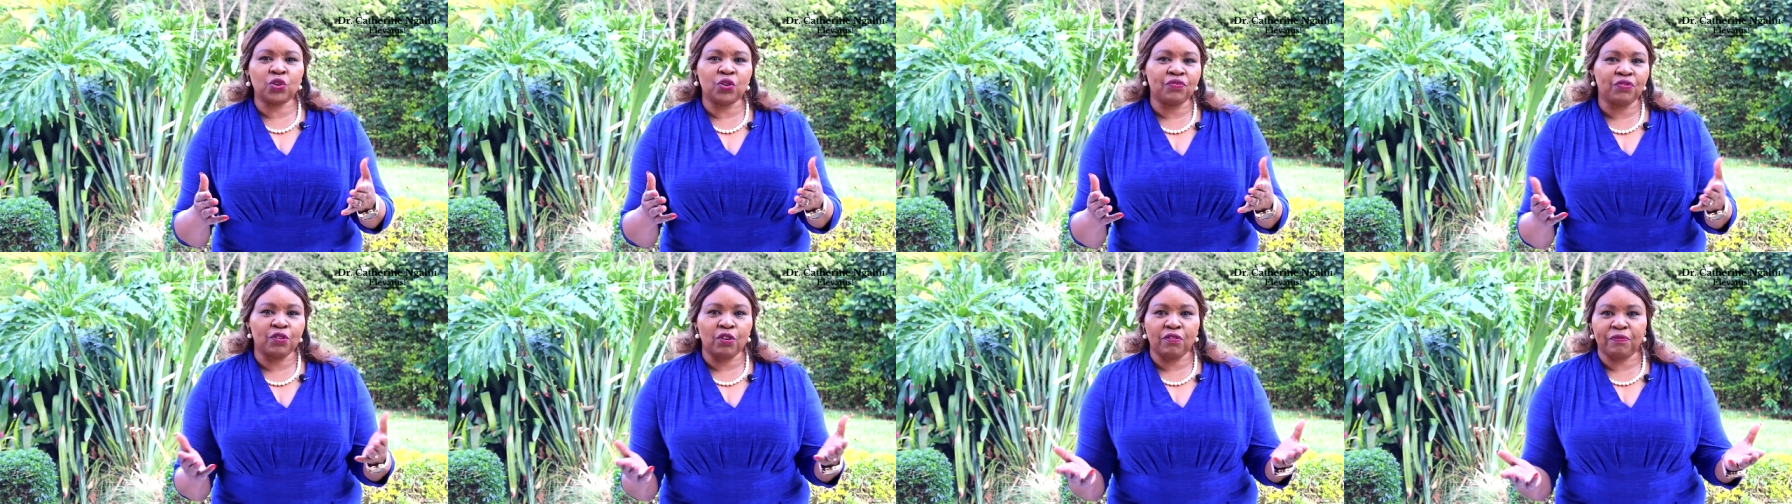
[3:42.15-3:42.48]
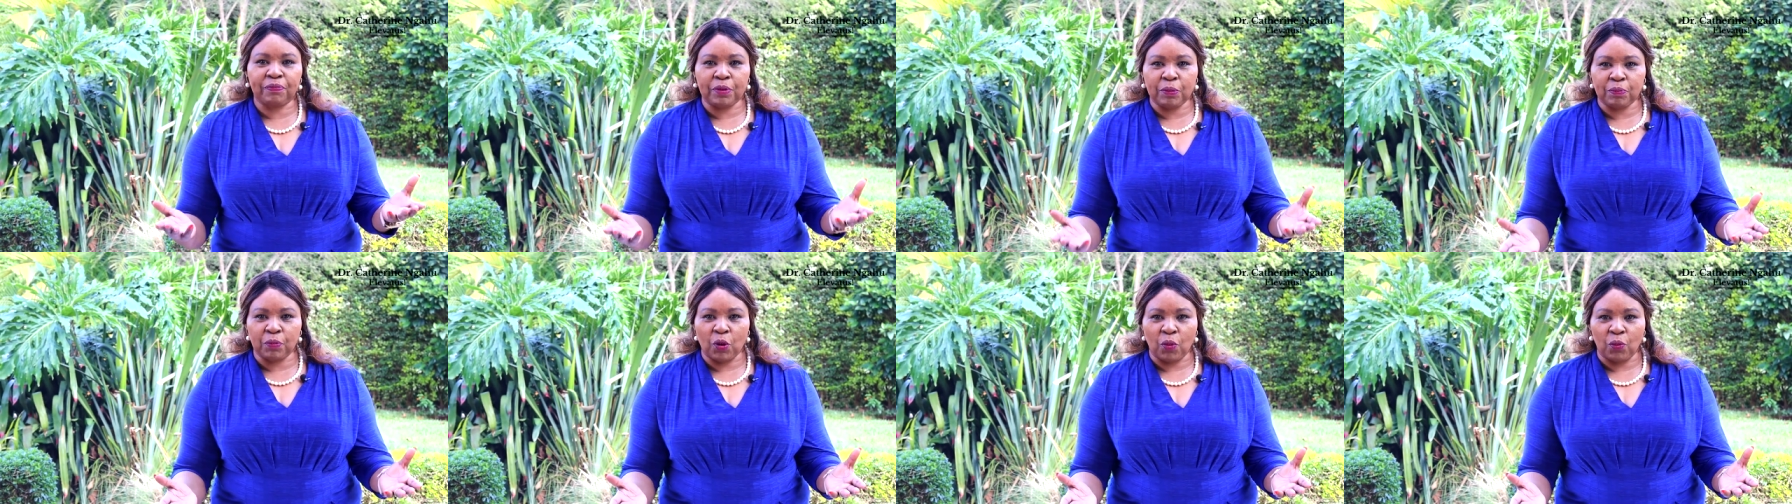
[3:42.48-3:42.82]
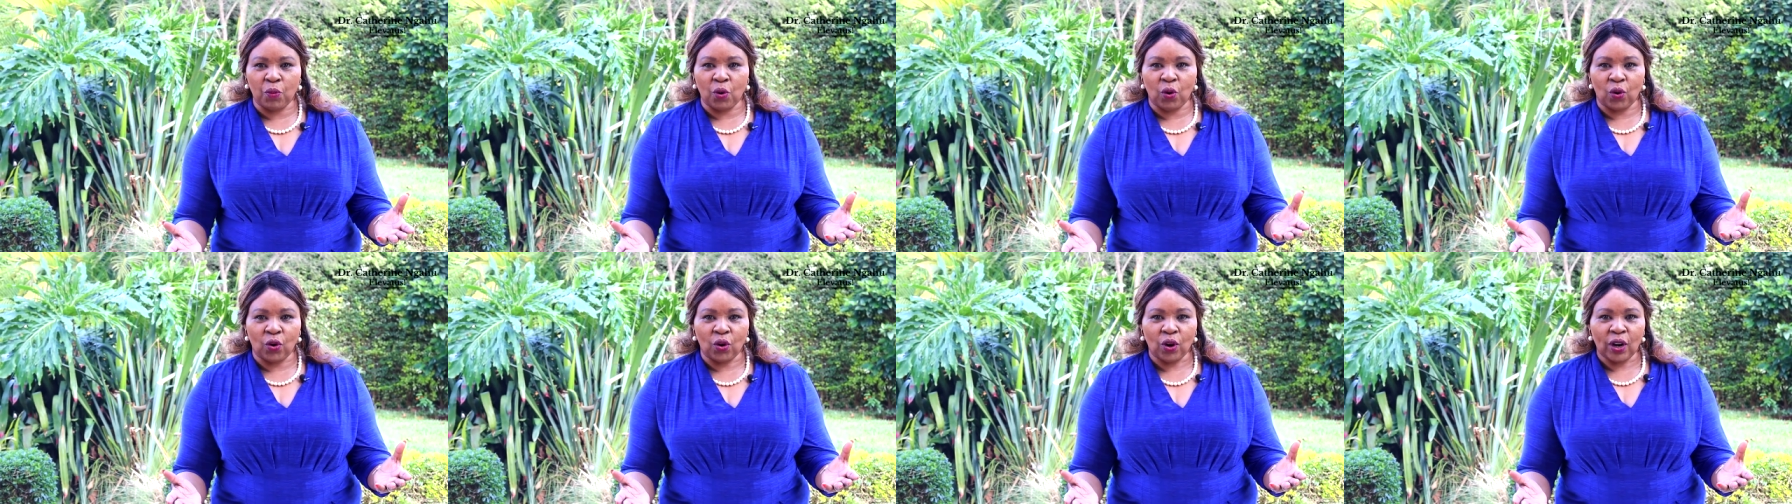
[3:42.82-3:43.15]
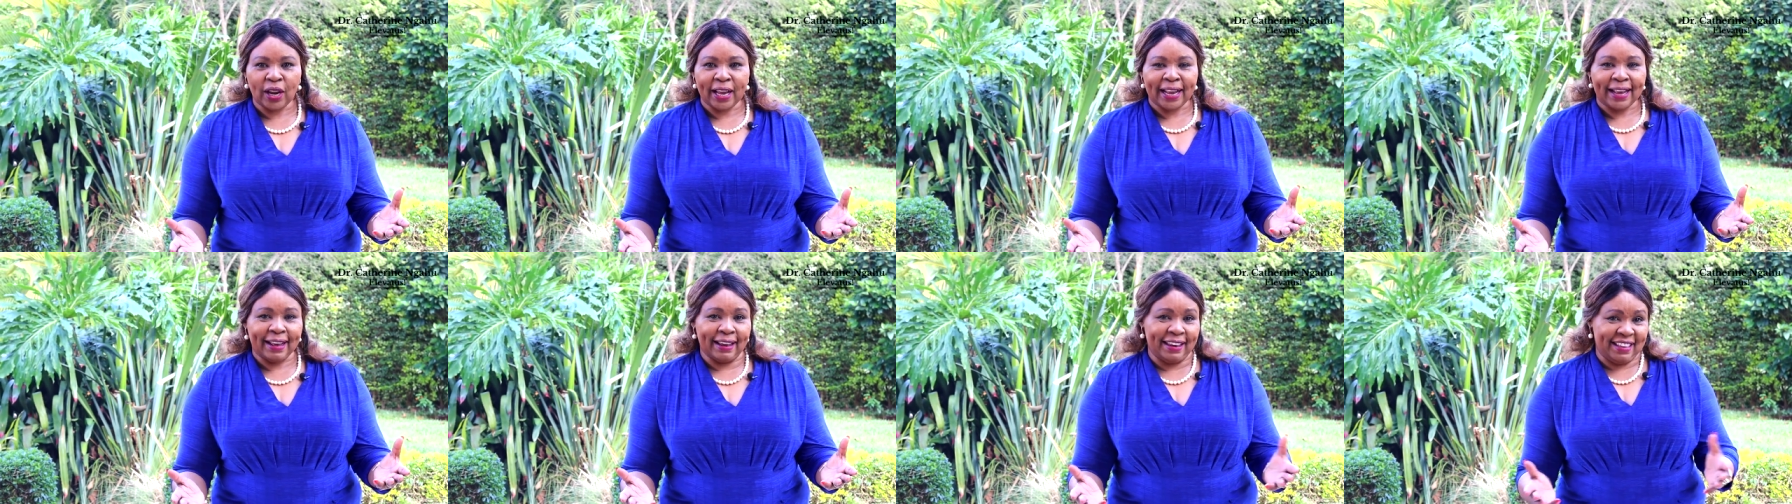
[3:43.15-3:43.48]
you involve people more
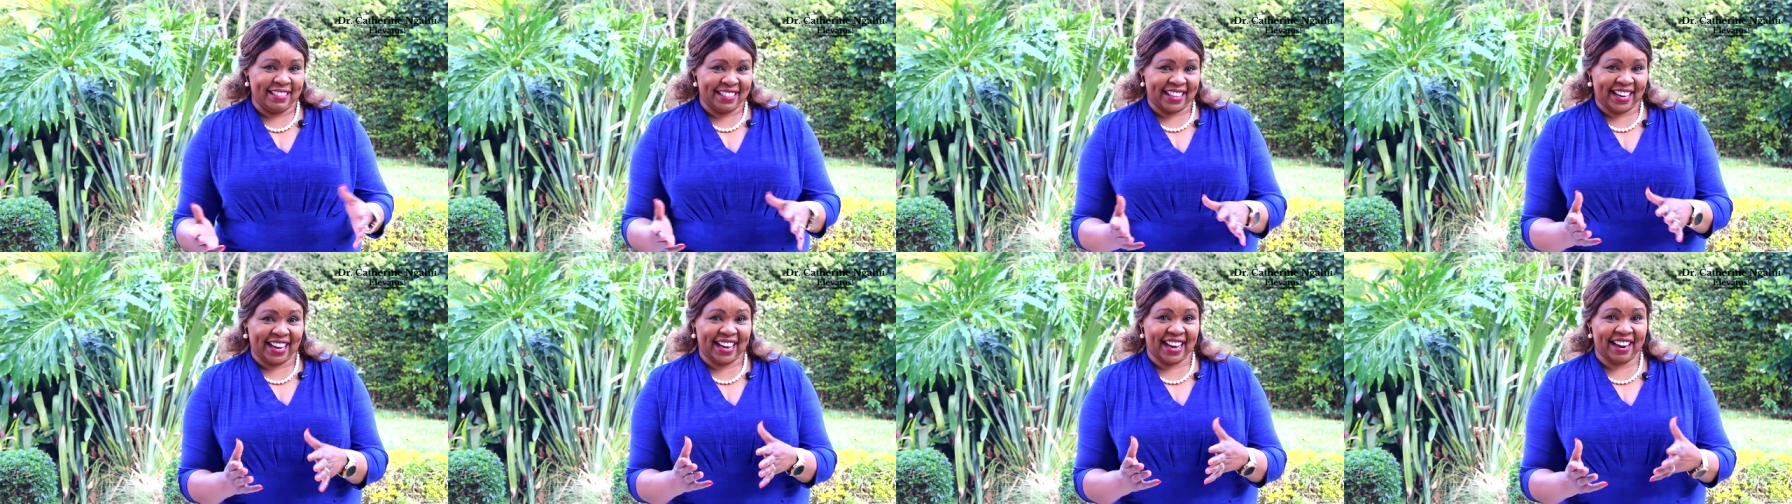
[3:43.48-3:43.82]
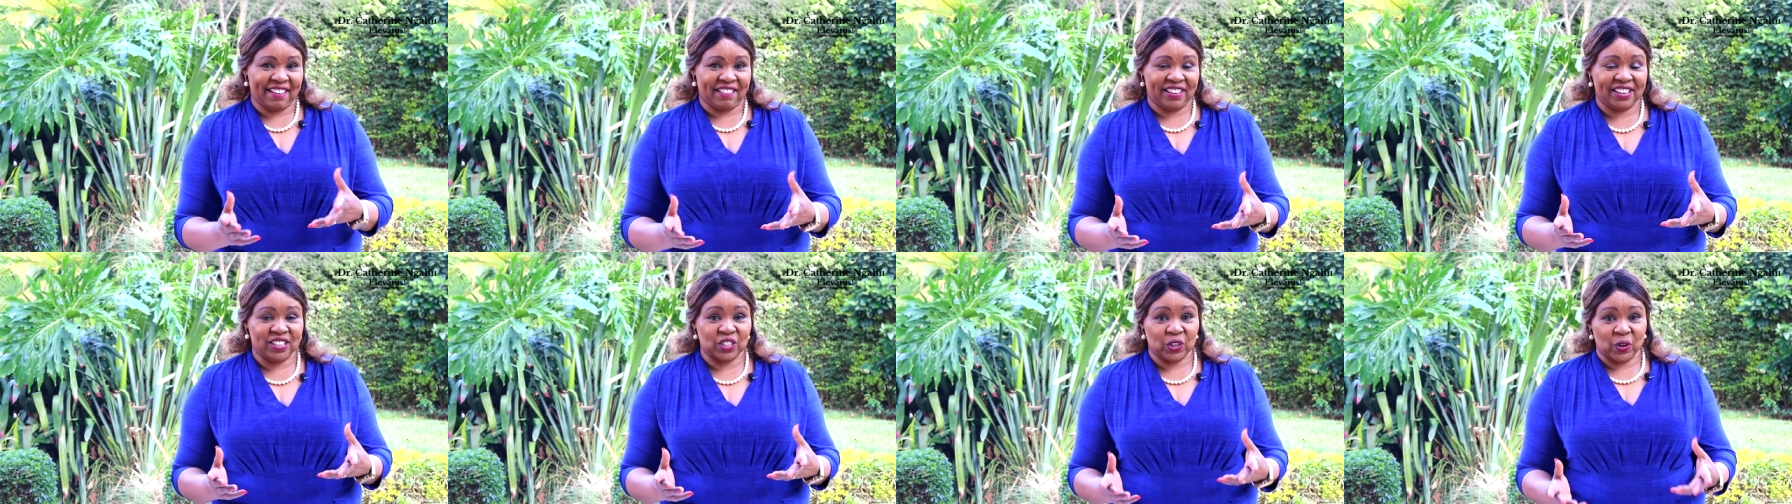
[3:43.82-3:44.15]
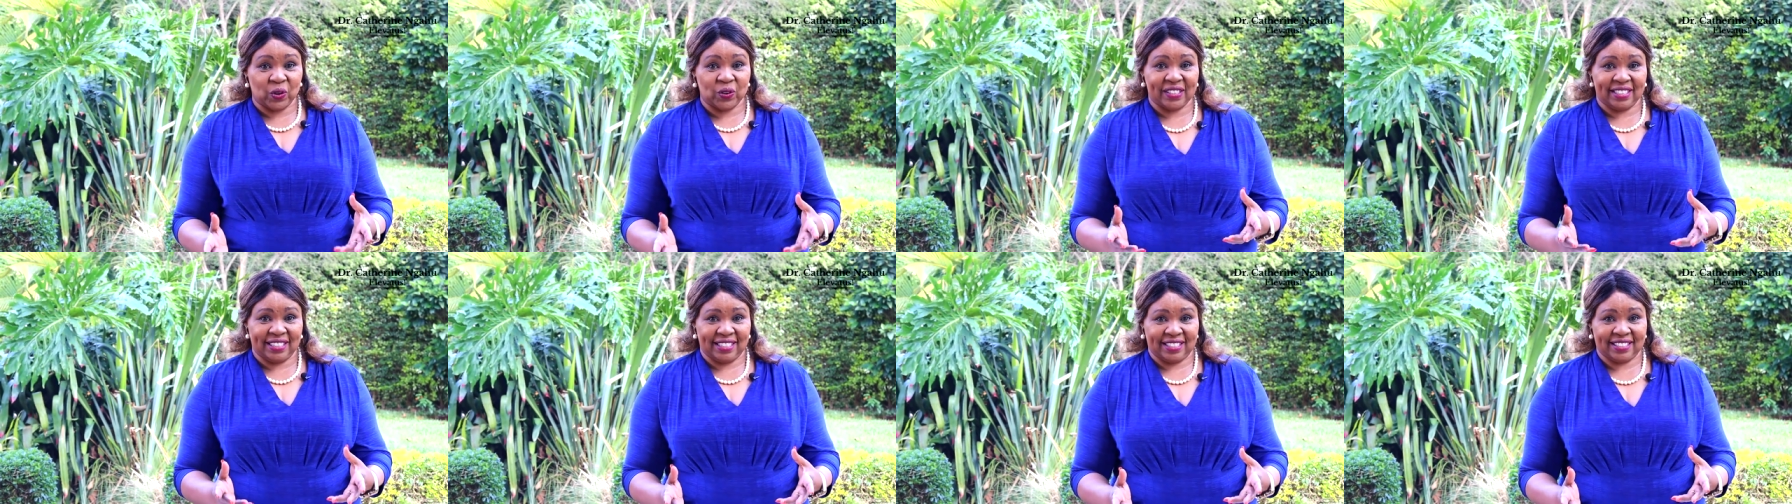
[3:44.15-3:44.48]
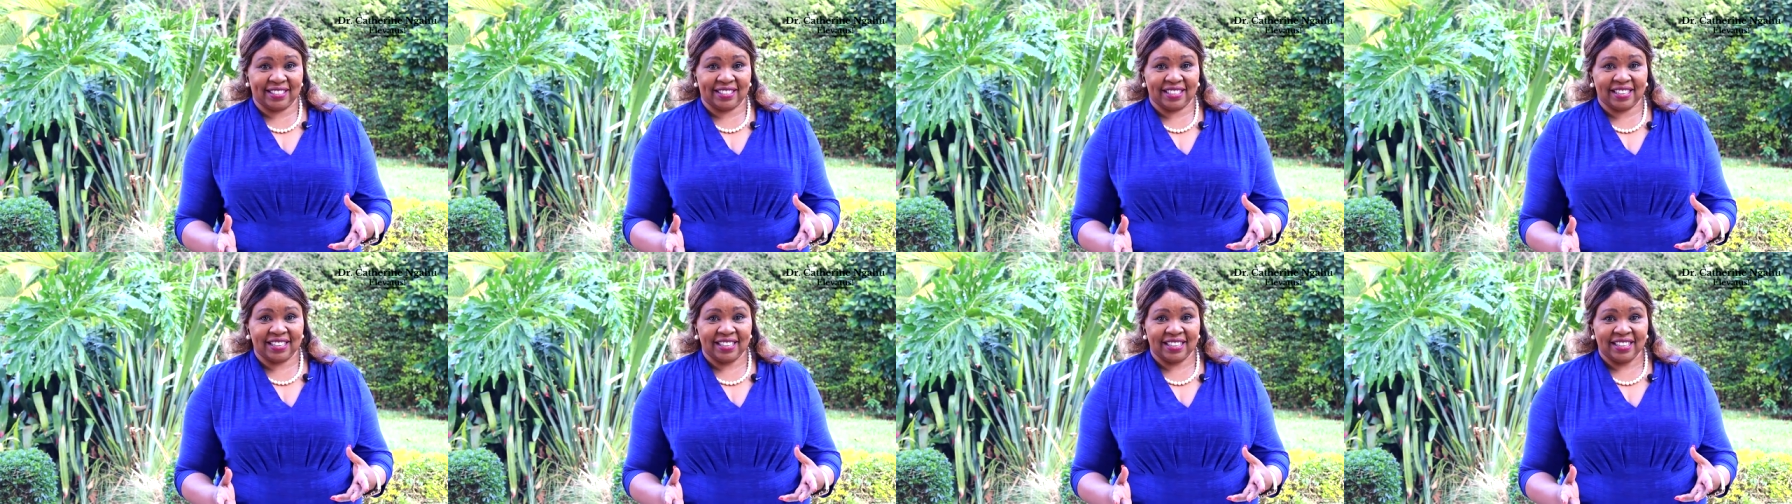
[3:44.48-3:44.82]
in the current
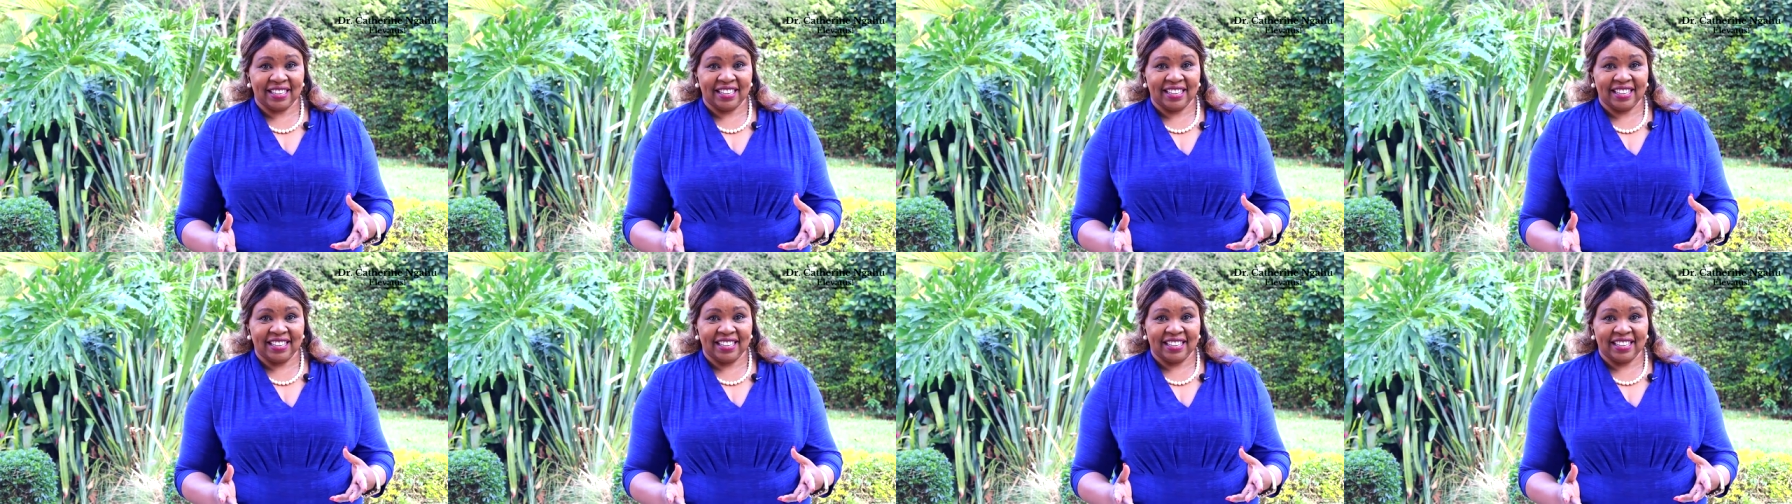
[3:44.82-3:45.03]
context?